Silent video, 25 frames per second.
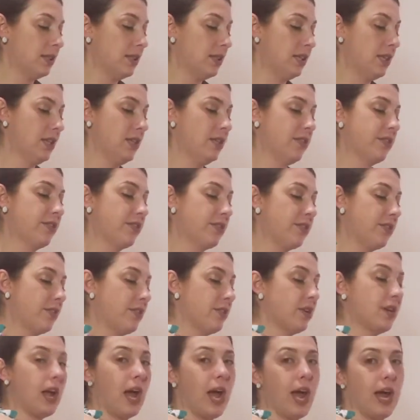The
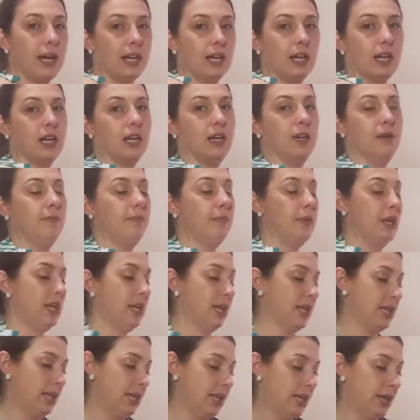third item
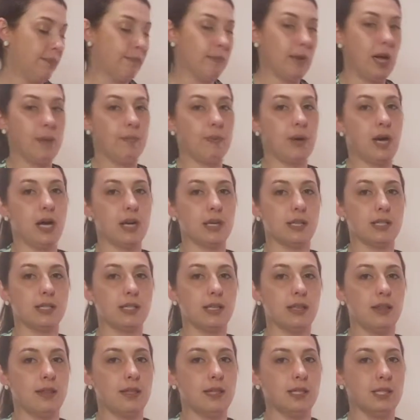in my
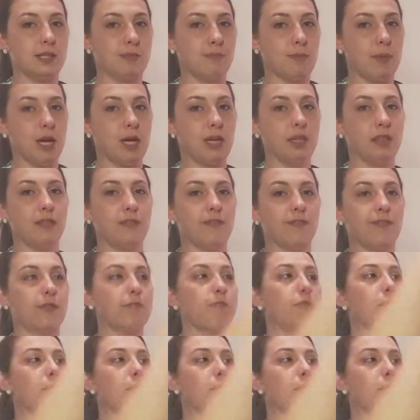box this month for